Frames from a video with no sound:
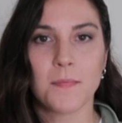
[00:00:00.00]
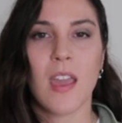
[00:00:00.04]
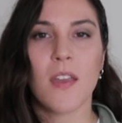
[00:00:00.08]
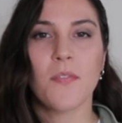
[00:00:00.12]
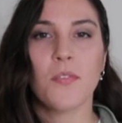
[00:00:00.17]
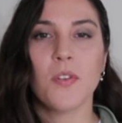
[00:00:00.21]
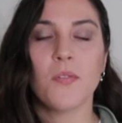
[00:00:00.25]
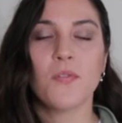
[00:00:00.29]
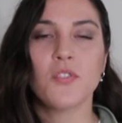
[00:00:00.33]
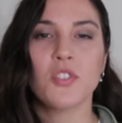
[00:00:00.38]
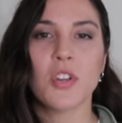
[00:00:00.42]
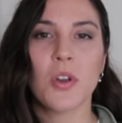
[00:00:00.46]
If
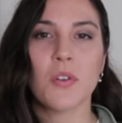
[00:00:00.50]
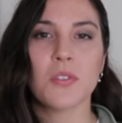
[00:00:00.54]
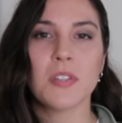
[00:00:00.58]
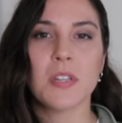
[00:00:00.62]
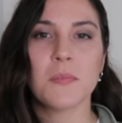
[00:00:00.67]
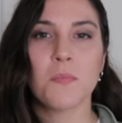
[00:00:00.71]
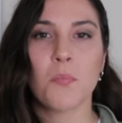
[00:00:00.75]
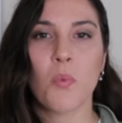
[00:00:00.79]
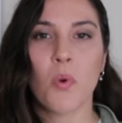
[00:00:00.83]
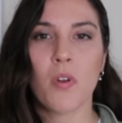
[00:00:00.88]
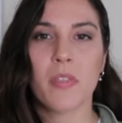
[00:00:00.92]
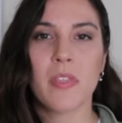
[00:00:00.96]
you've
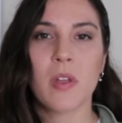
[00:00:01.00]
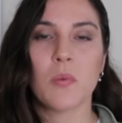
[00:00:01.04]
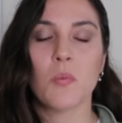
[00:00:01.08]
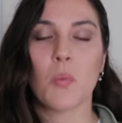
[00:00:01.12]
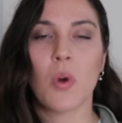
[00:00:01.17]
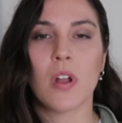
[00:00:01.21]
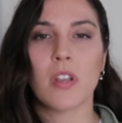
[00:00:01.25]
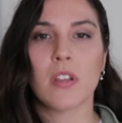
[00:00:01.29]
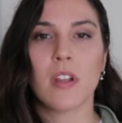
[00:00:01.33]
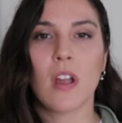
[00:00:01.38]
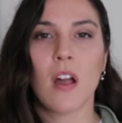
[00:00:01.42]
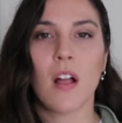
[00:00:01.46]
chosen more than
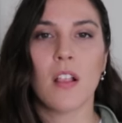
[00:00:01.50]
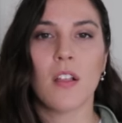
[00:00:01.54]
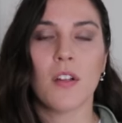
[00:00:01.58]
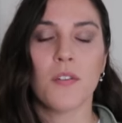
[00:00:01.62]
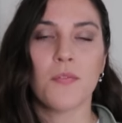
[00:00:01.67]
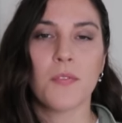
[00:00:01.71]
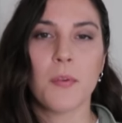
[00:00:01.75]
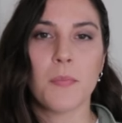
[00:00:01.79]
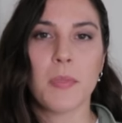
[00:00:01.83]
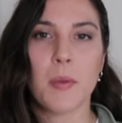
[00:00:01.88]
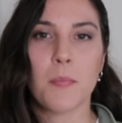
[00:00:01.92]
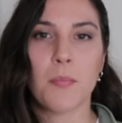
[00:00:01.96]
one color
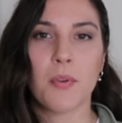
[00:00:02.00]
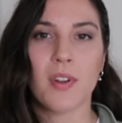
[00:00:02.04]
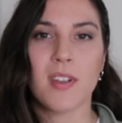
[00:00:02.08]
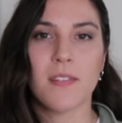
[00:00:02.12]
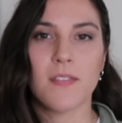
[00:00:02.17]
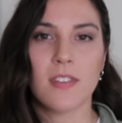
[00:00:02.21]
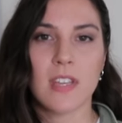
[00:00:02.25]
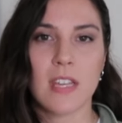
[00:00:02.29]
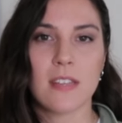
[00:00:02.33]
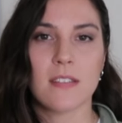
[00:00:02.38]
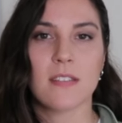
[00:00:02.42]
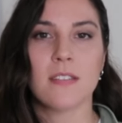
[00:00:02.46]
from the
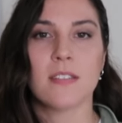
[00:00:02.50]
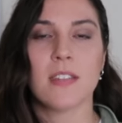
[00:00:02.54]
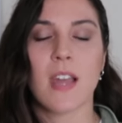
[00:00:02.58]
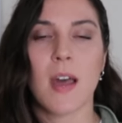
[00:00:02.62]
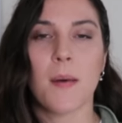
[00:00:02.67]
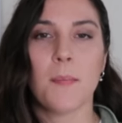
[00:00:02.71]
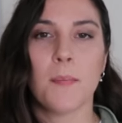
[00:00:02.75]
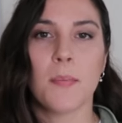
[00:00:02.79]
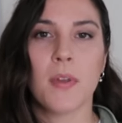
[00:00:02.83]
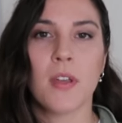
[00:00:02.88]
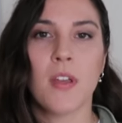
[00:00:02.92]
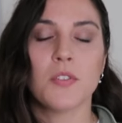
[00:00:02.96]
previous
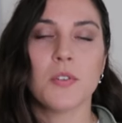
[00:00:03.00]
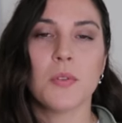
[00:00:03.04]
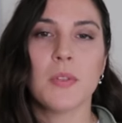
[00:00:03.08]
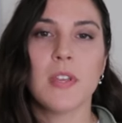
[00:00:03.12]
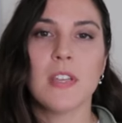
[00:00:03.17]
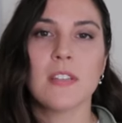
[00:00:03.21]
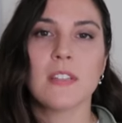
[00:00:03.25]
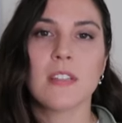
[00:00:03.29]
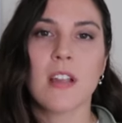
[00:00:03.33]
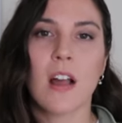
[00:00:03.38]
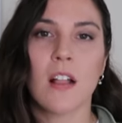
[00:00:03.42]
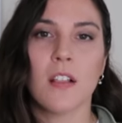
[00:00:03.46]
step, do
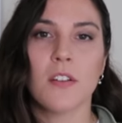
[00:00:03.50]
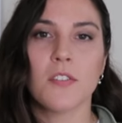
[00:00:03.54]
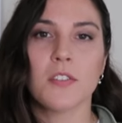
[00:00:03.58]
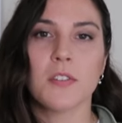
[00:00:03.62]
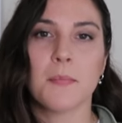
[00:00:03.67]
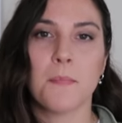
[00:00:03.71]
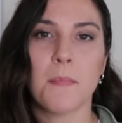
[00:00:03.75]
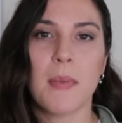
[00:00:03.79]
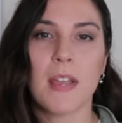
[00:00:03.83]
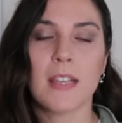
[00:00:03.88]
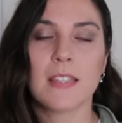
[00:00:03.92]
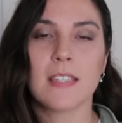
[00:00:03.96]
these colors
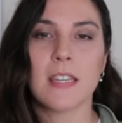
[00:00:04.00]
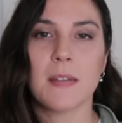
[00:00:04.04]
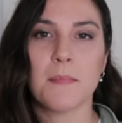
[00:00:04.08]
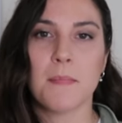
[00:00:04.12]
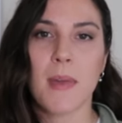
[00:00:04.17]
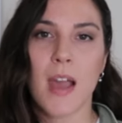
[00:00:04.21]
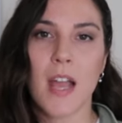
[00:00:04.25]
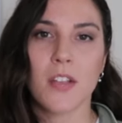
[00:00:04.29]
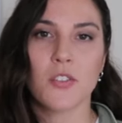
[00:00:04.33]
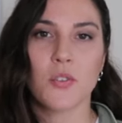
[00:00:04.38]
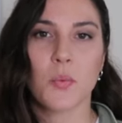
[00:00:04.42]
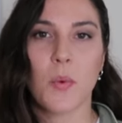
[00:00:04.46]
mix and
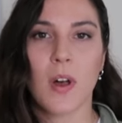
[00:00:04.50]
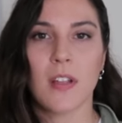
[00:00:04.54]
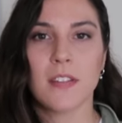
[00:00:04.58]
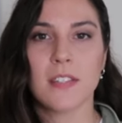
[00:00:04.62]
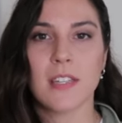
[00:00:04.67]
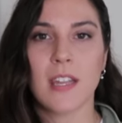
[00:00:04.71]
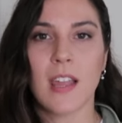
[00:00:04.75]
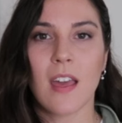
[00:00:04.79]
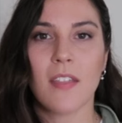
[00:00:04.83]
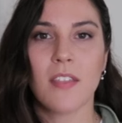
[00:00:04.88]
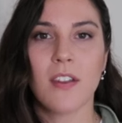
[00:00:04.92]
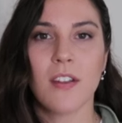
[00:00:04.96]
match well
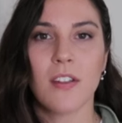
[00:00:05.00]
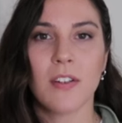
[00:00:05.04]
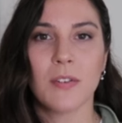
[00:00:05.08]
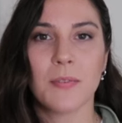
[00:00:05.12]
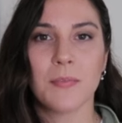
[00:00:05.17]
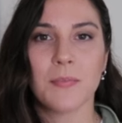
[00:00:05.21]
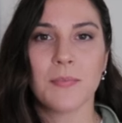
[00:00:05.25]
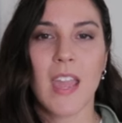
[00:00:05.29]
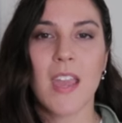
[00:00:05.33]
together?